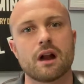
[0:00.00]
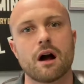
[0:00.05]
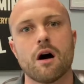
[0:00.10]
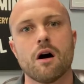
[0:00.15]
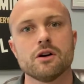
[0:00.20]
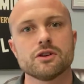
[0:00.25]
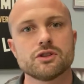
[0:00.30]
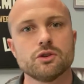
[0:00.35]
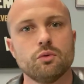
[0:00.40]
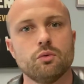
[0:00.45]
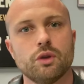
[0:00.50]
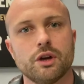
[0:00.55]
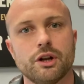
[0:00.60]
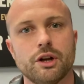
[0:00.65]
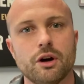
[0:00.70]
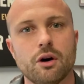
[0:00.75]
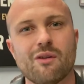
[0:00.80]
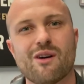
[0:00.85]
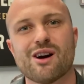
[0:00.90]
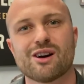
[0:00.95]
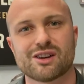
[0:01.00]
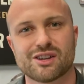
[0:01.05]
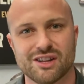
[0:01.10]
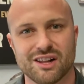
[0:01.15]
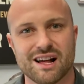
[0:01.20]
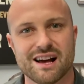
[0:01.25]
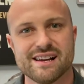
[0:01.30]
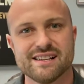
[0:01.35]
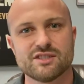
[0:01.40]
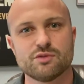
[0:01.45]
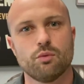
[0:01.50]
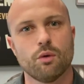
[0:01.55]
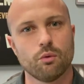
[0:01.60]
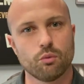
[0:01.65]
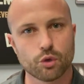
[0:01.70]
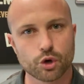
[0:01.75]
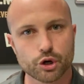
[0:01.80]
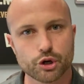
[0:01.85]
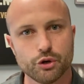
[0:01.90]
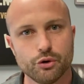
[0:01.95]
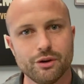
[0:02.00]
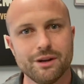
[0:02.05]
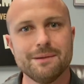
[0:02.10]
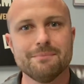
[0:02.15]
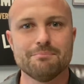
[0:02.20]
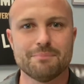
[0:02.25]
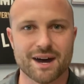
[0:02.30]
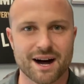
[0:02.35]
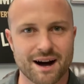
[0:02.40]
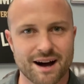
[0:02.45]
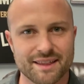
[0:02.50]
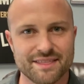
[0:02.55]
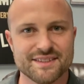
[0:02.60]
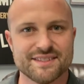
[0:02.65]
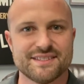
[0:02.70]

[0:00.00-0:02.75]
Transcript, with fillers: I also wanna know our clients what we're doing behind the